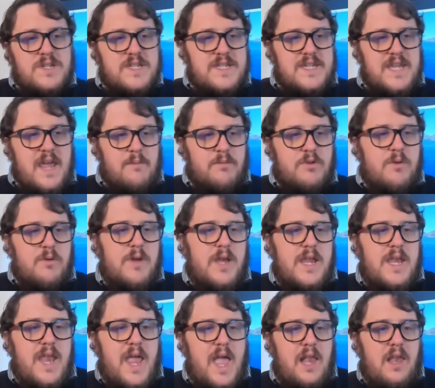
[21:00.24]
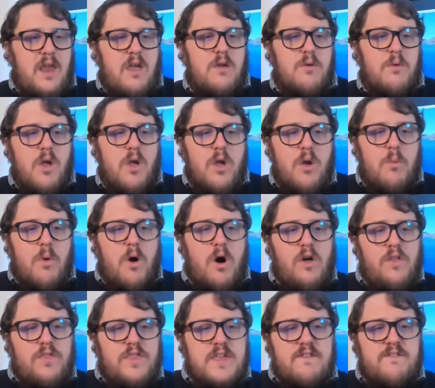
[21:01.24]
DM coming in. Hello, what
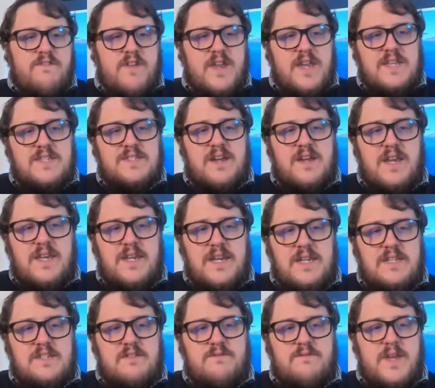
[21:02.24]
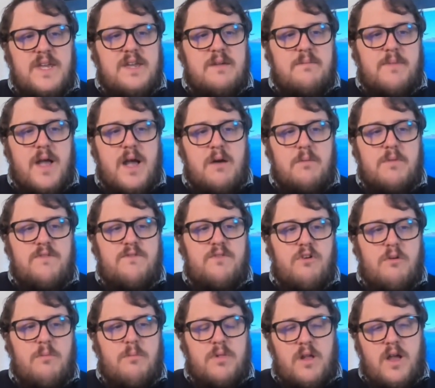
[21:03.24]
are the things I need to think about
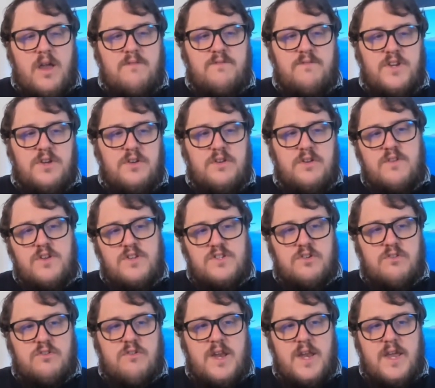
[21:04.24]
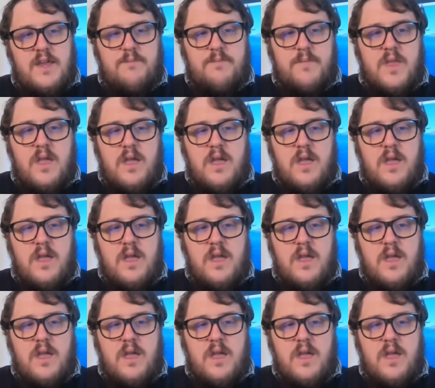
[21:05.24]
before applying for universal credit?